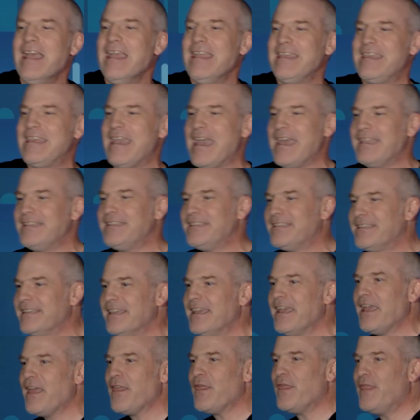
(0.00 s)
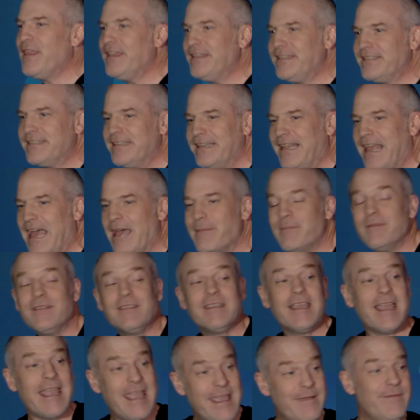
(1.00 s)
Yes, this still
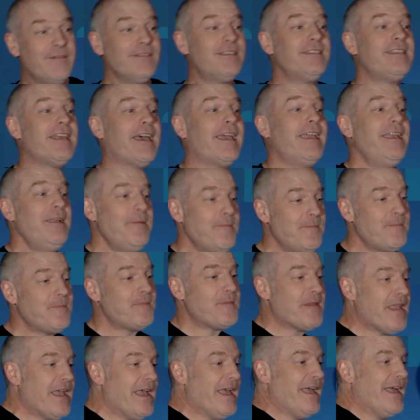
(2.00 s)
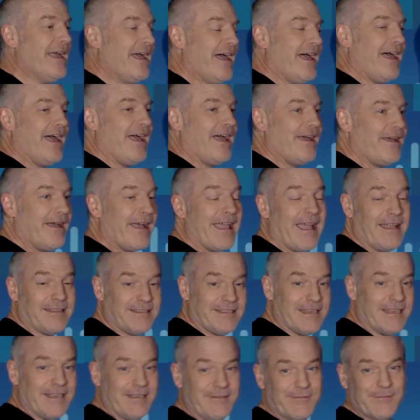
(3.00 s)
happens even today. I
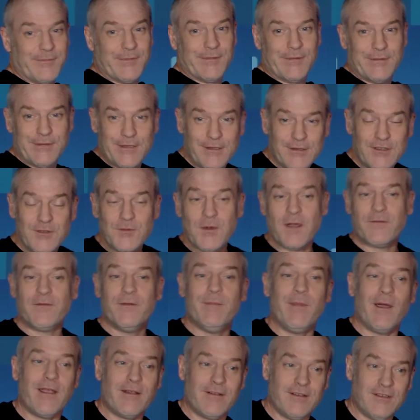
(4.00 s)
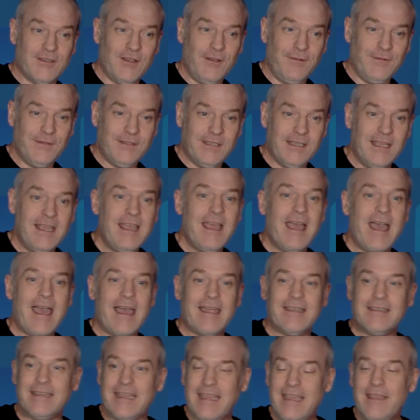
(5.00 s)
actually used to work for Microsoft,
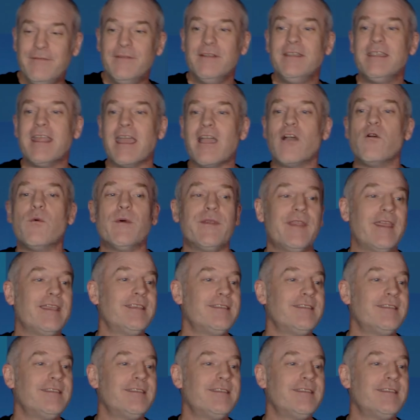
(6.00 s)
and even now when they